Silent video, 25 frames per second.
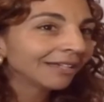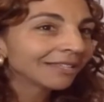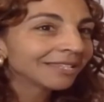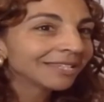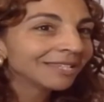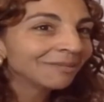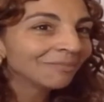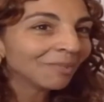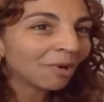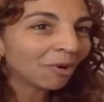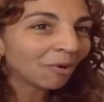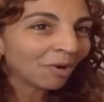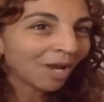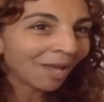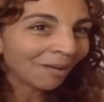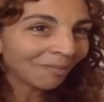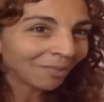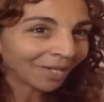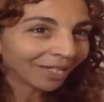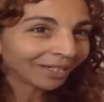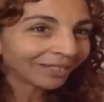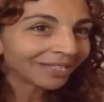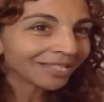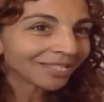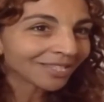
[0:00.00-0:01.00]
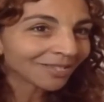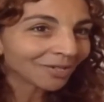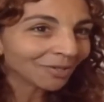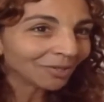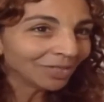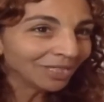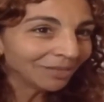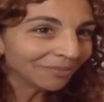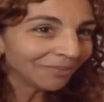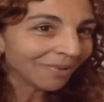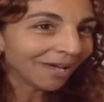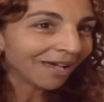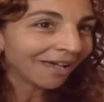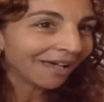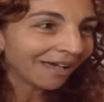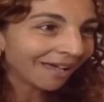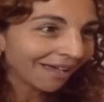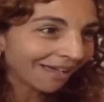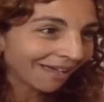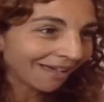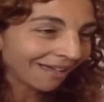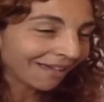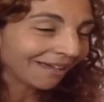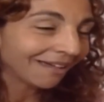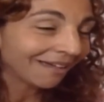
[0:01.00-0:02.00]
between Israel and the
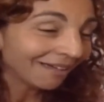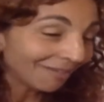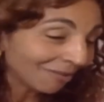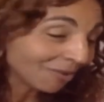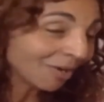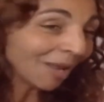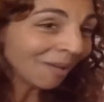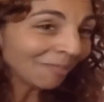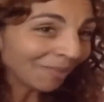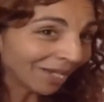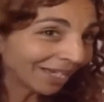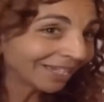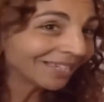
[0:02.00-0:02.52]
outside world.